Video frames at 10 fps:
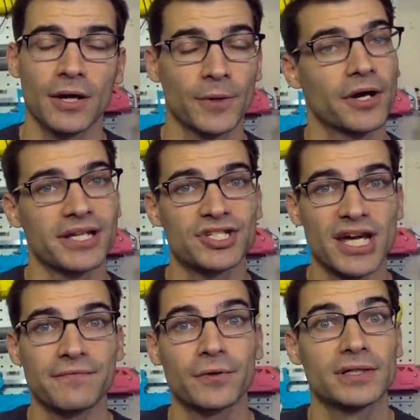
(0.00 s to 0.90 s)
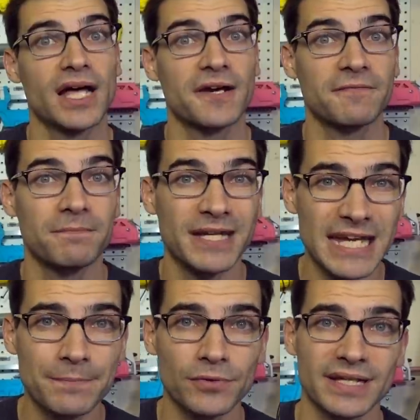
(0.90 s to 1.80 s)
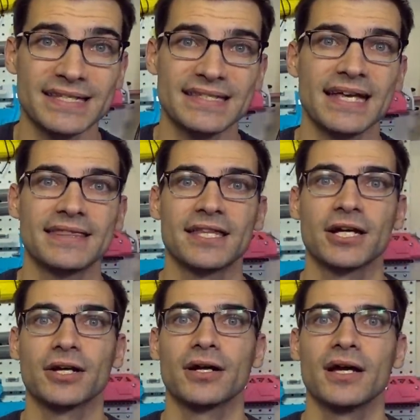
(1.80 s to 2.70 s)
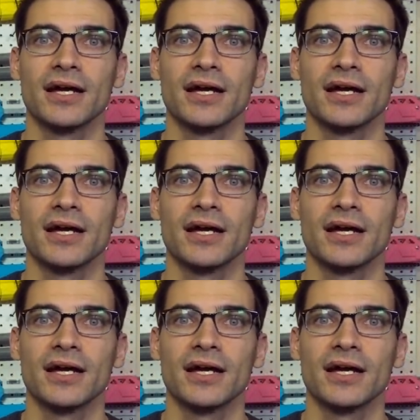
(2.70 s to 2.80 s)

regarding Jet for a lot of people, is that their